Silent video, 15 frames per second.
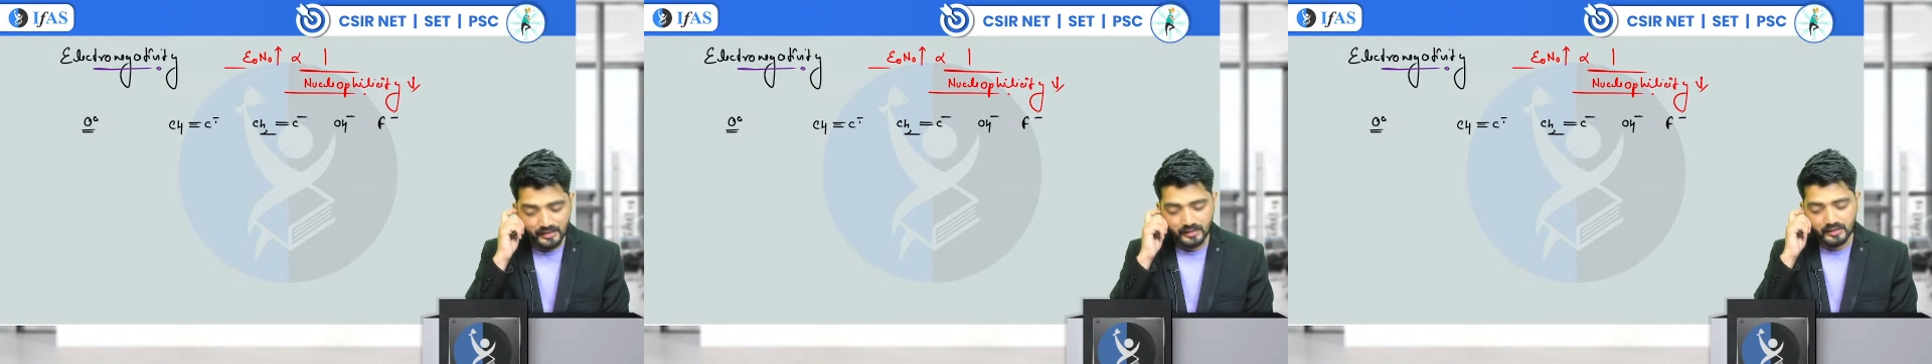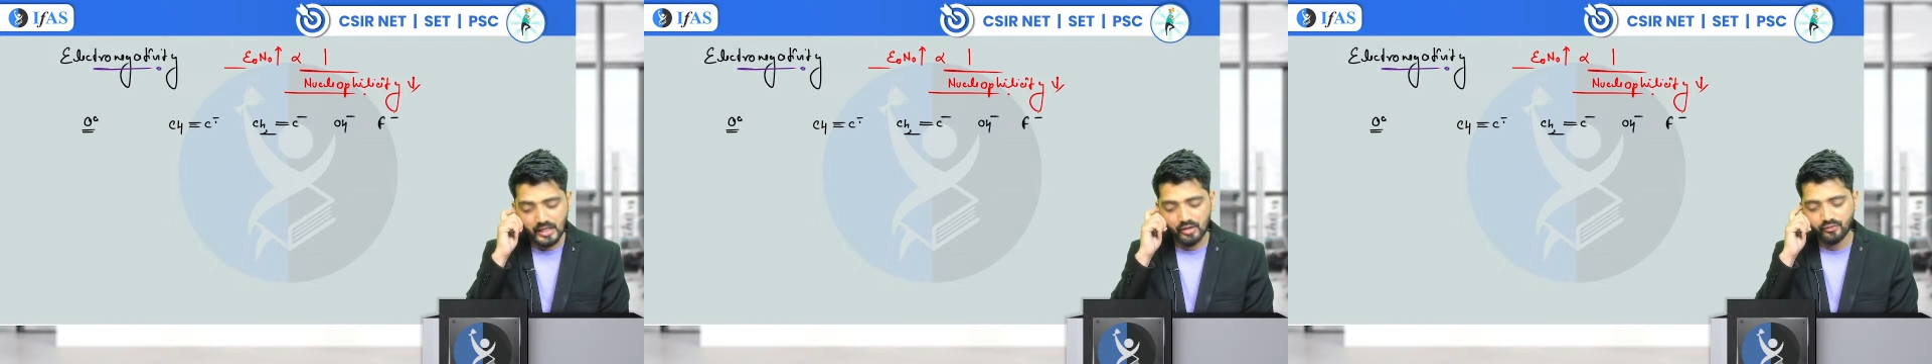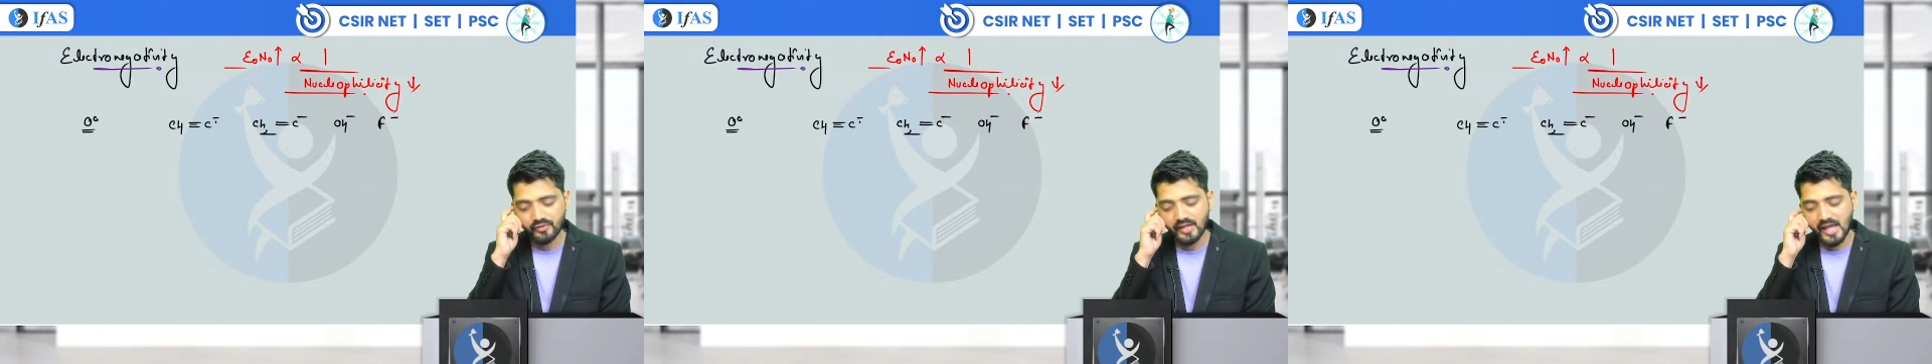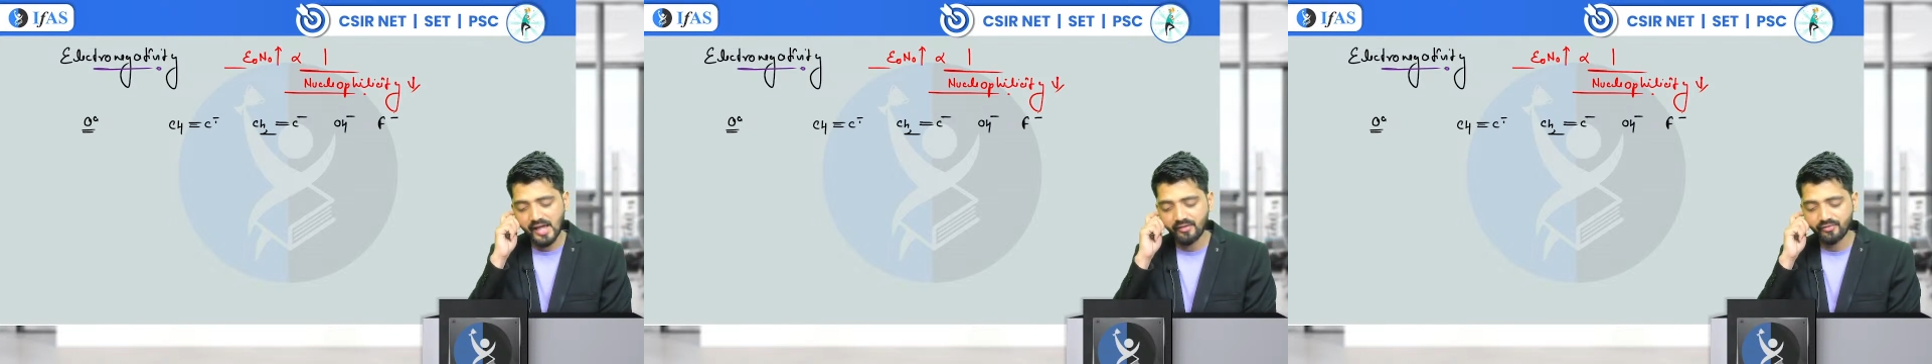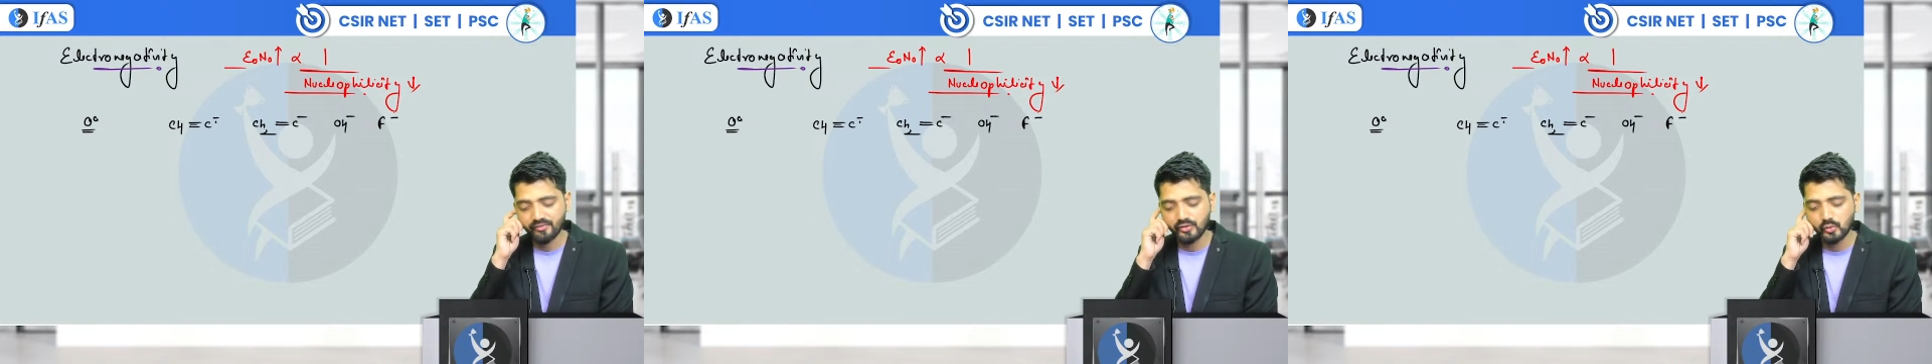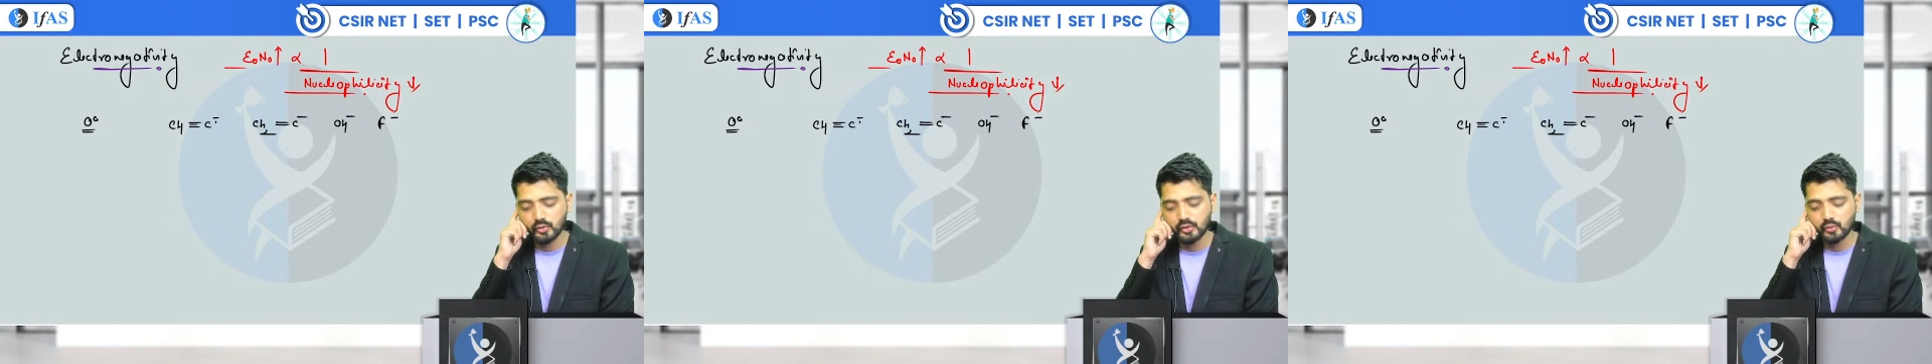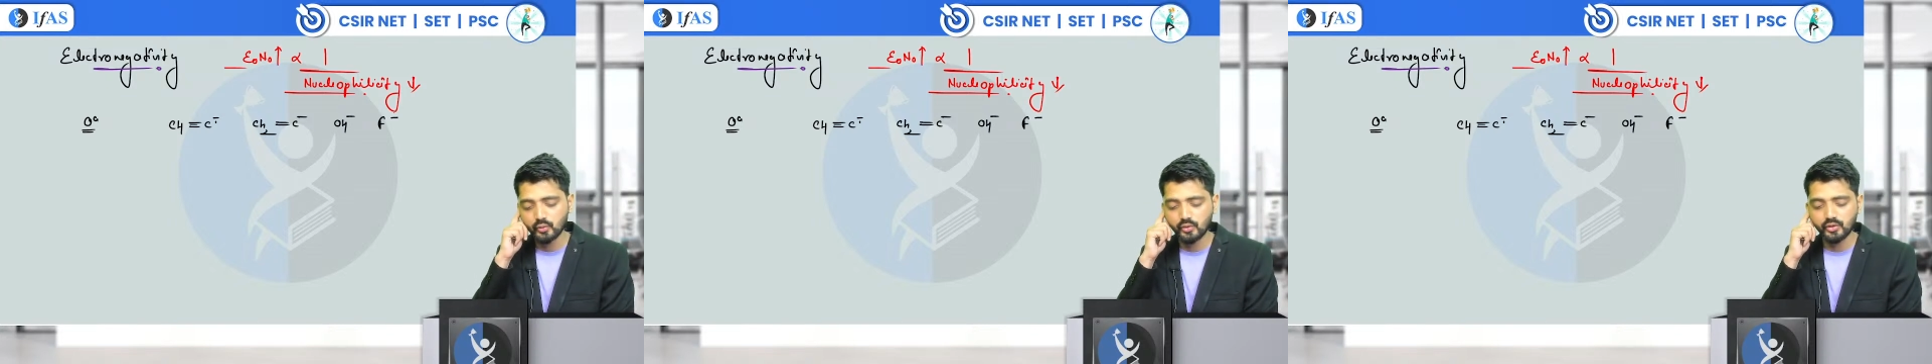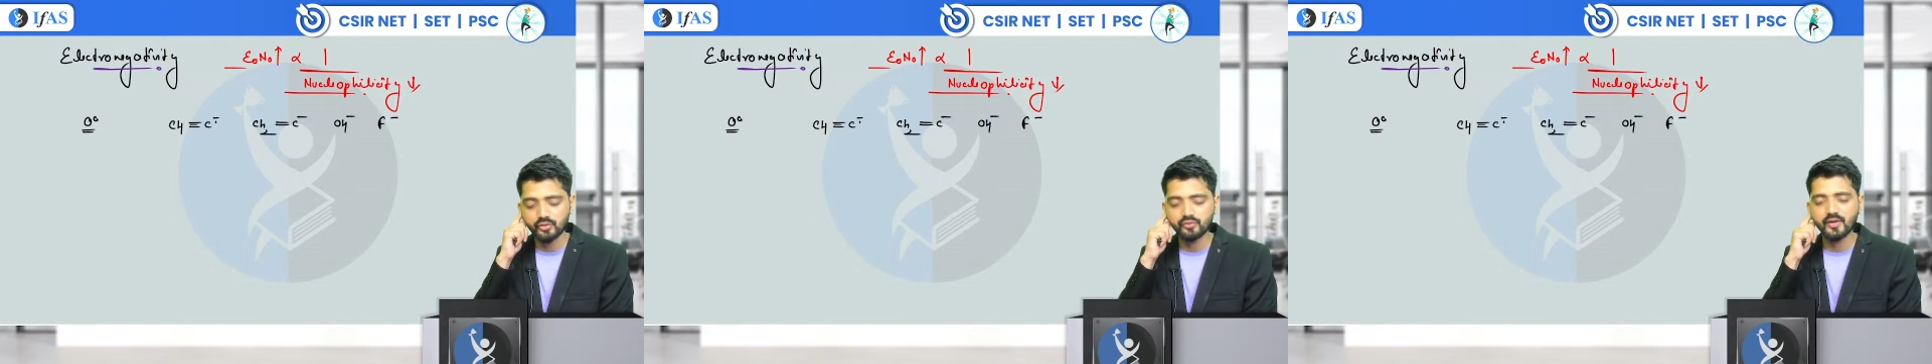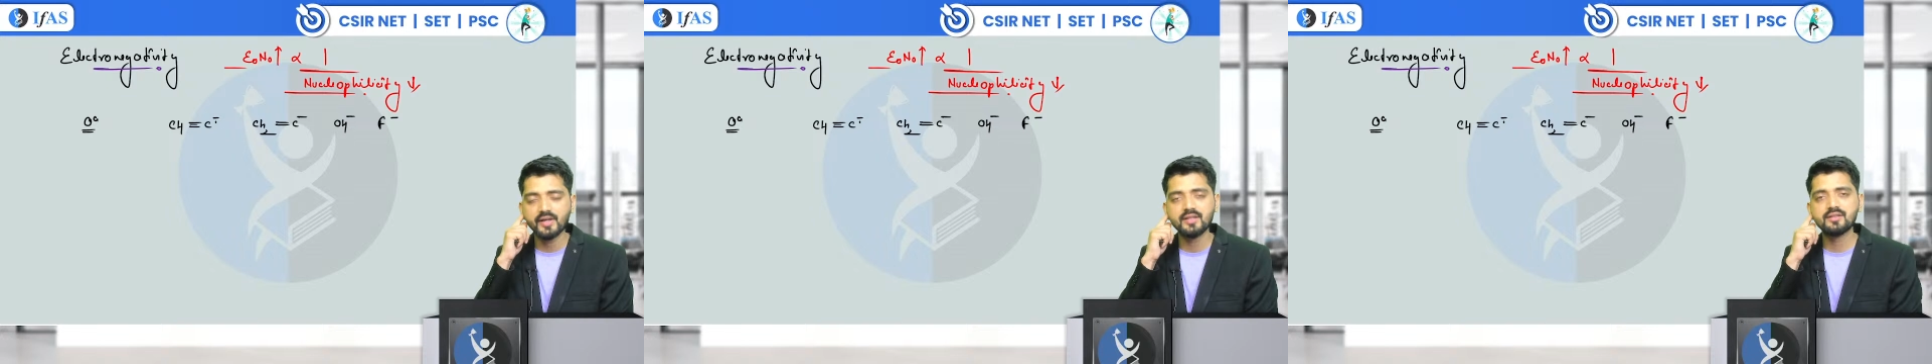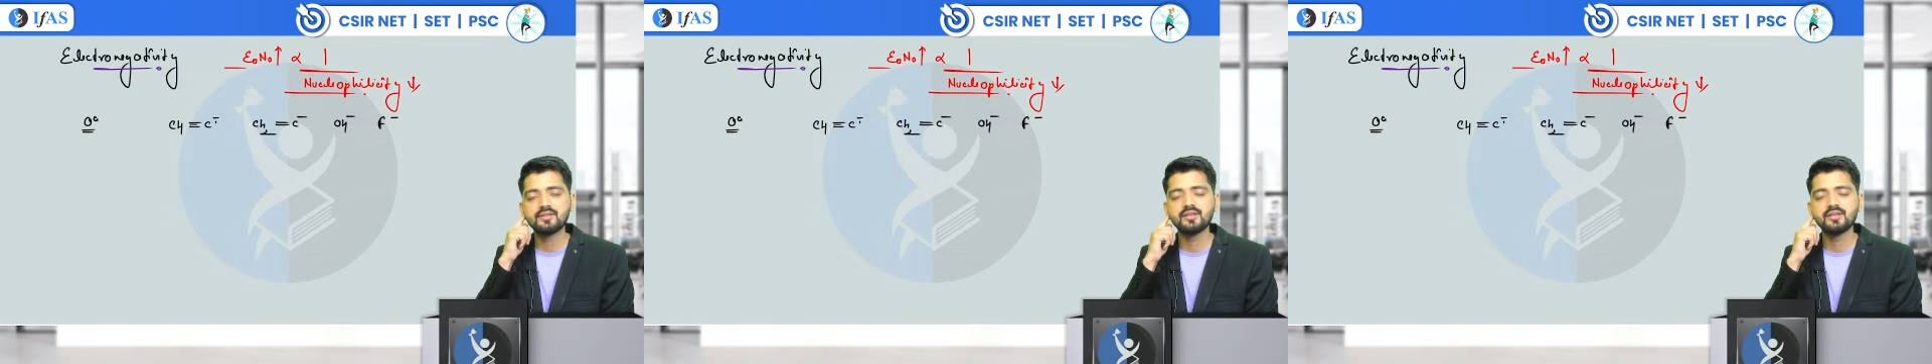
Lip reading: Now we have few nucleophiles